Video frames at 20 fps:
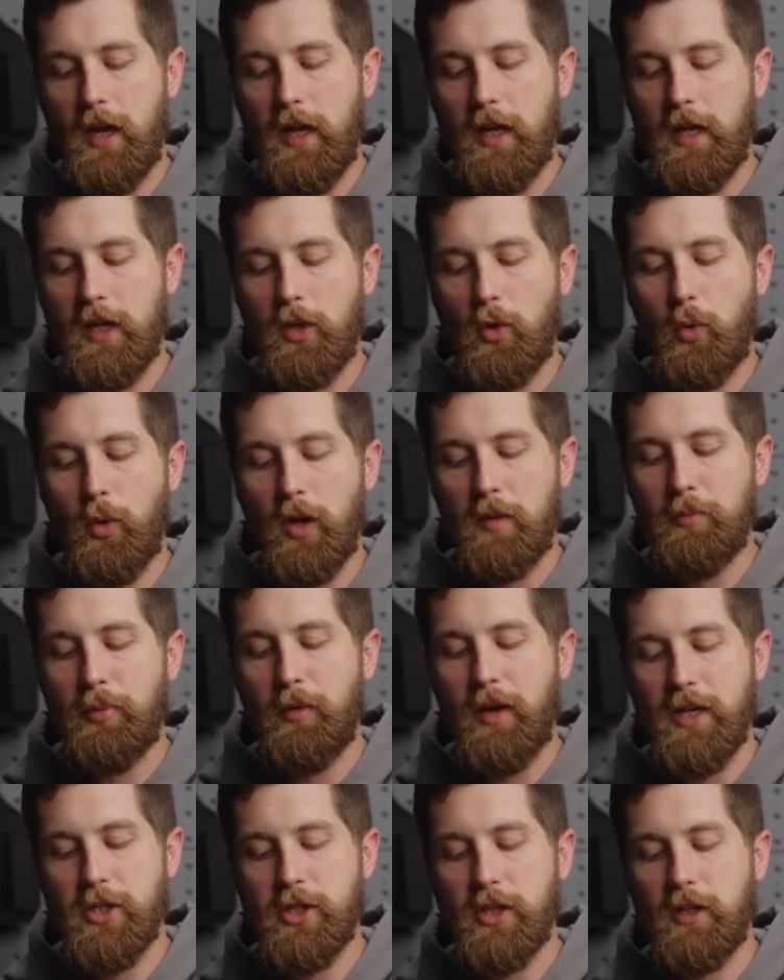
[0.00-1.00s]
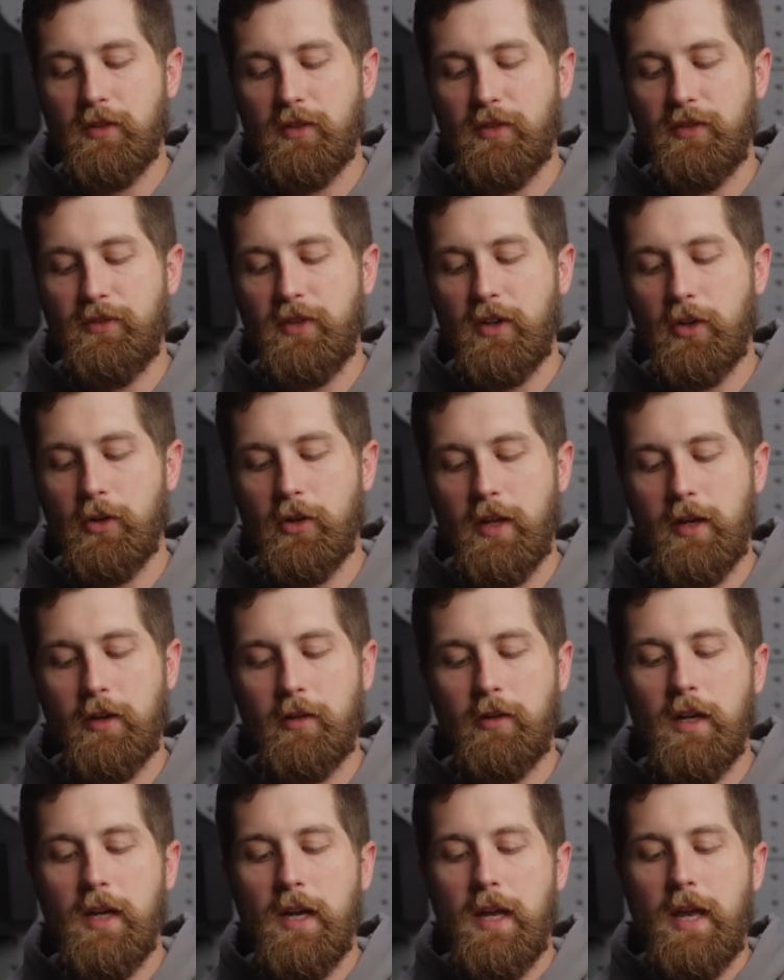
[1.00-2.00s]
a quick blanching of the
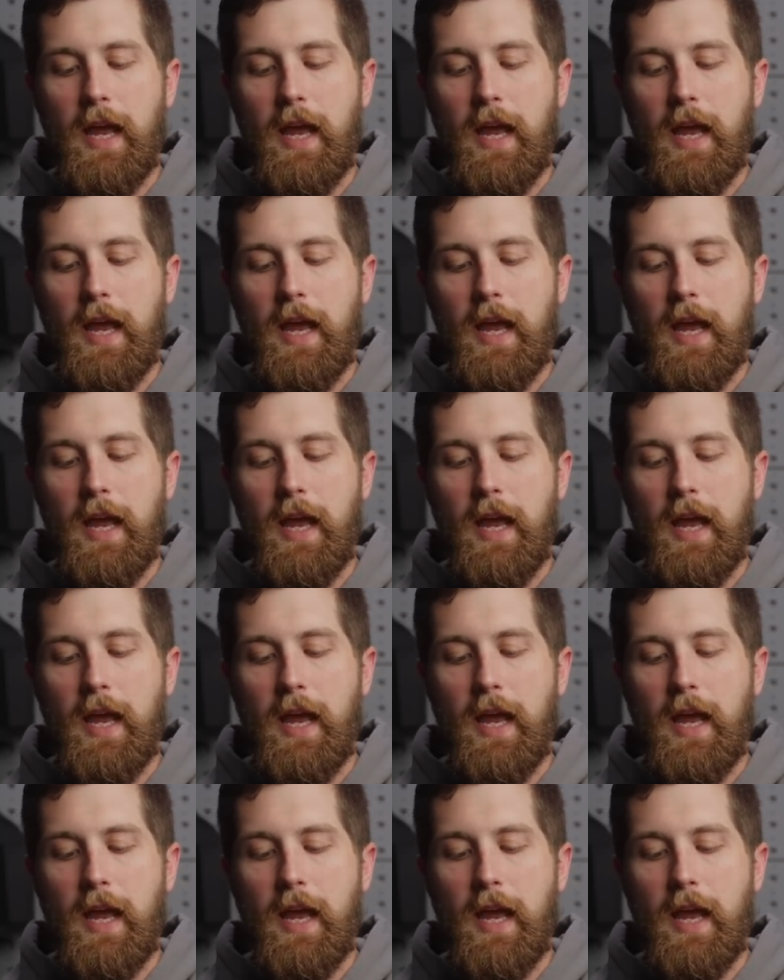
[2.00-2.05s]
fingernail,